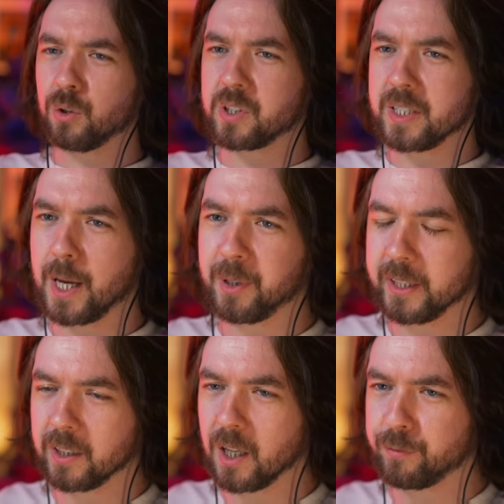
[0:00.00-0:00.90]
Cuse and
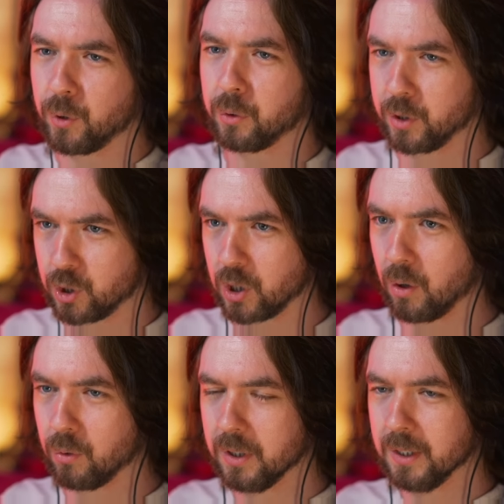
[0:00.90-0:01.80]
Damon Lindelof wrote the
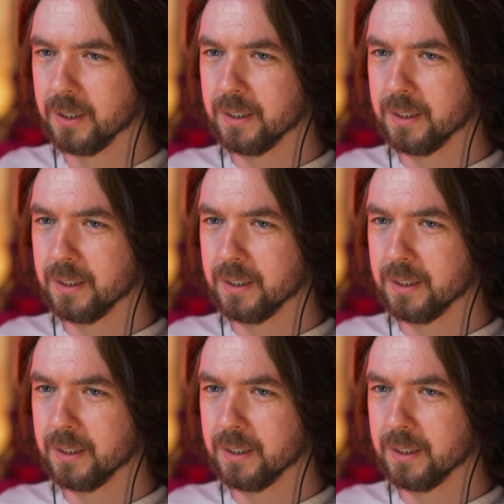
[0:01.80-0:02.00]
show,